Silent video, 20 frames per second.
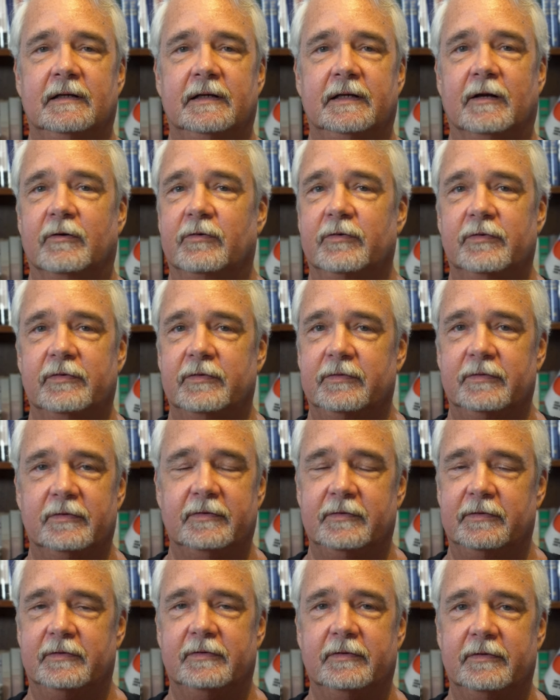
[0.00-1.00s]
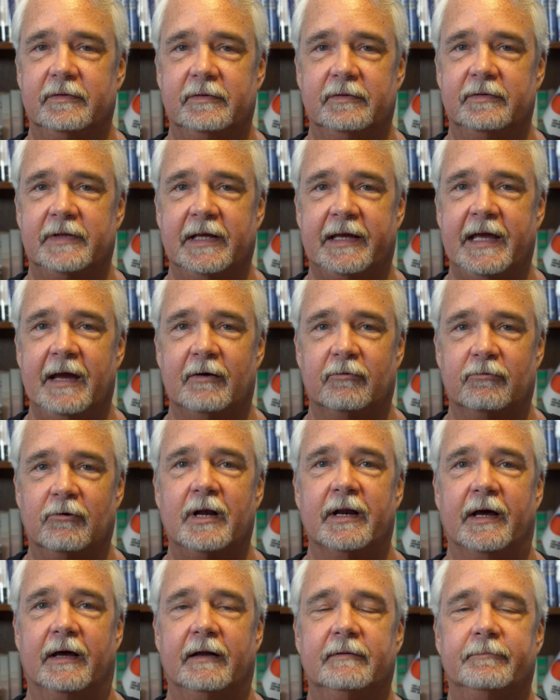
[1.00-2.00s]
you know, they can't
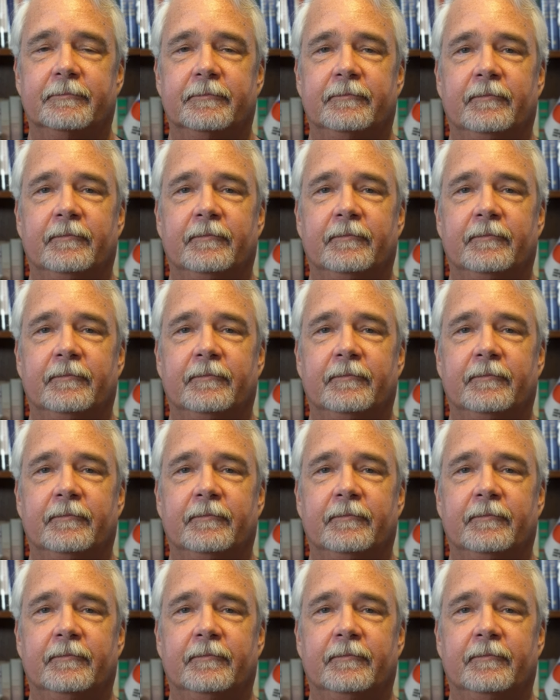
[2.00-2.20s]
run it.